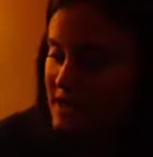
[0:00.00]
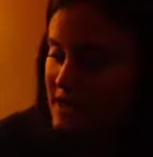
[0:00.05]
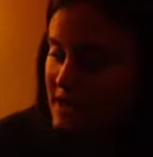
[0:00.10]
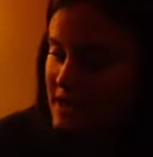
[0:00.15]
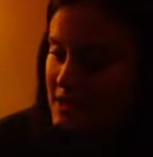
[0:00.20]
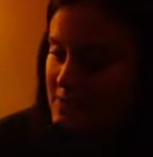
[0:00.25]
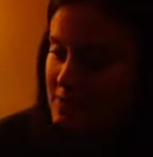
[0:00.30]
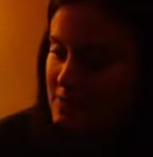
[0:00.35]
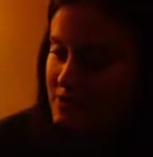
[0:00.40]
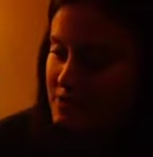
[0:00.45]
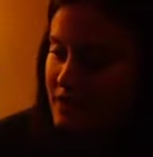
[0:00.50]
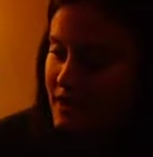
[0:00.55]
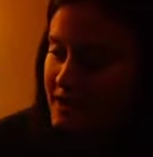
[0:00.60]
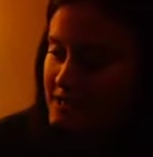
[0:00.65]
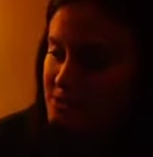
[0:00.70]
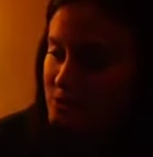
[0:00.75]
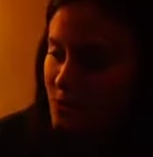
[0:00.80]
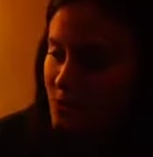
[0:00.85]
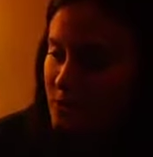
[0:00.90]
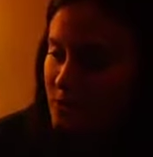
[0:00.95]
It
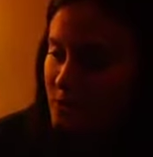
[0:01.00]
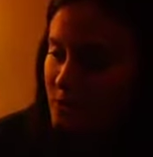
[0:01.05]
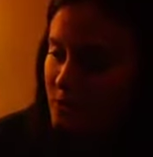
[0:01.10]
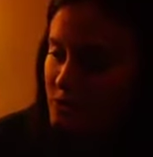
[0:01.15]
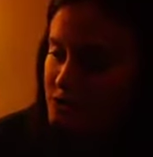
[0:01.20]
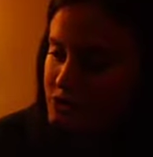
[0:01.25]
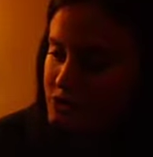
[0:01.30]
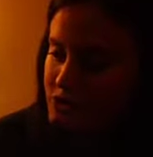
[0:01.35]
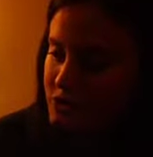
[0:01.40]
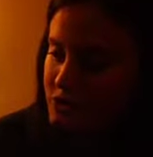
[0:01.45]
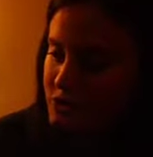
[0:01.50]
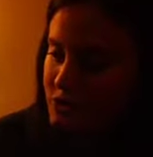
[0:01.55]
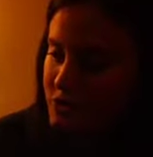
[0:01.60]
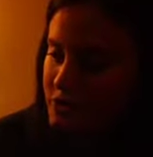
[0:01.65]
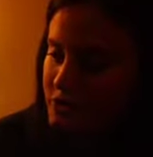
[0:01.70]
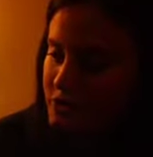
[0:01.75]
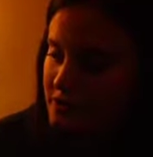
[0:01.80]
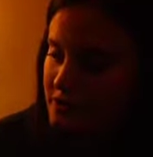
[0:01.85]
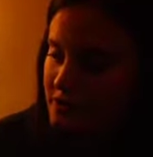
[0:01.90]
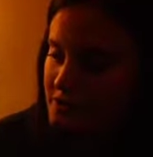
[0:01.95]
provides one-on-one
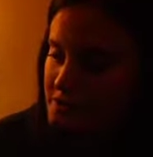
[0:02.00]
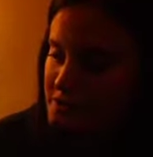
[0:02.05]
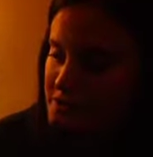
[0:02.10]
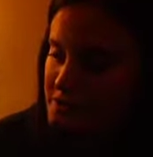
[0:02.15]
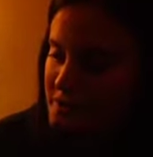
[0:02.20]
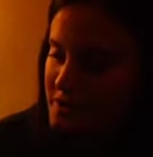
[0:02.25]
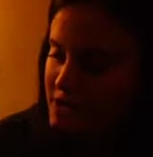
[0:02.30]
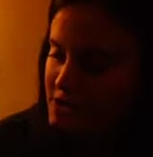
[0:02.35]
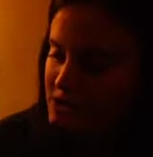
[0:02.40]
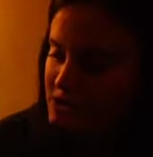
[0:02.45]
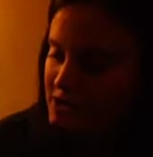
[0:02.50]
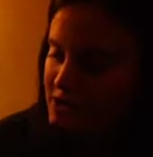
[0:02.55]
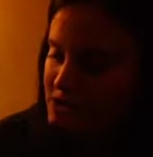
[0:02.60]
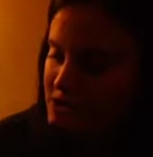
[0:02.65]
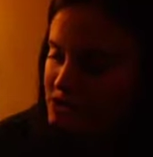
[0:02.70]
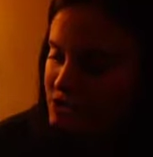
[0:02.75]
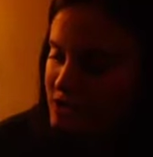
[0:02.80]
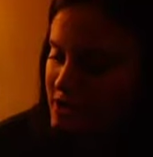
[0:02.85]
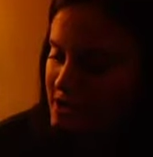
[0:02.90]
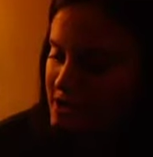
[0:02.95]
tutoring from specially
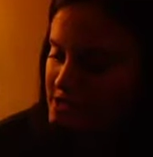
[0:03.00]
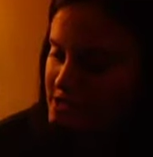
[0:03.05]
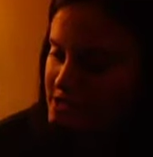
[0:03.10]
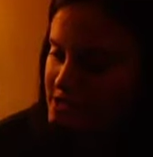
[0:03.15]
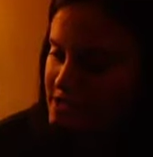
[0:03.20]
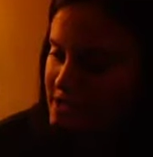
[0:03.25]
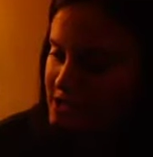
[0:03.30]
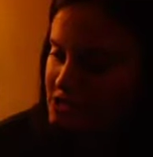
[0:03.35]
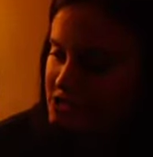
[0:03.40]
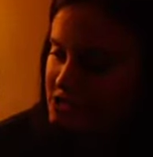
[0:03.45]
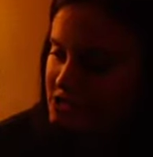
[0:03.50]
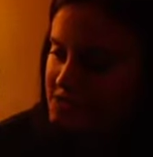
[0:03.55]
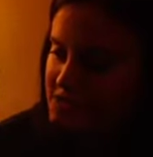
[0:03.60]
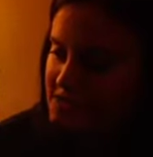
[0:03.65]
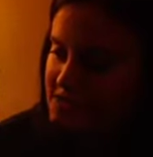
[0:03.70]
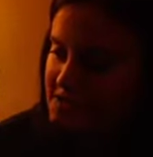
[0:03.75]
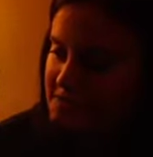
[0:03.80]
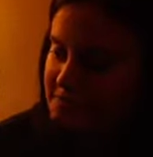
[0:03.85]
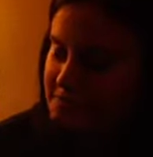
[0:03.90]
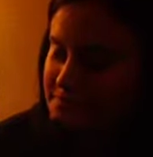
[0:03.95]
trained
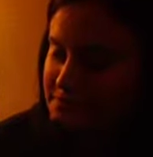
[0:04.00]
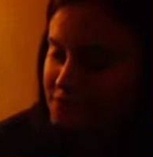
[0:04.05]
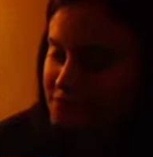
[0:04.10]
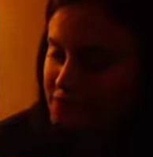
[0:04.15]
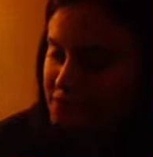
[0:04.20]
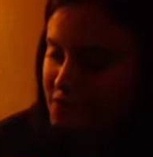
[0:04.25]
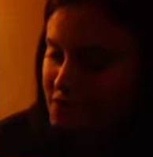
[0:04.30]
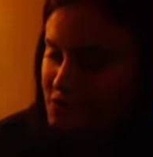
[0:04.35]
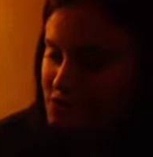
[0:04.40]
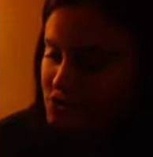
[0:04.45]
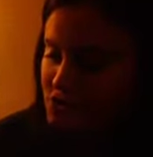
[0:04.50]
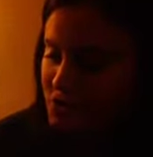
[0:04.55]
teachers to first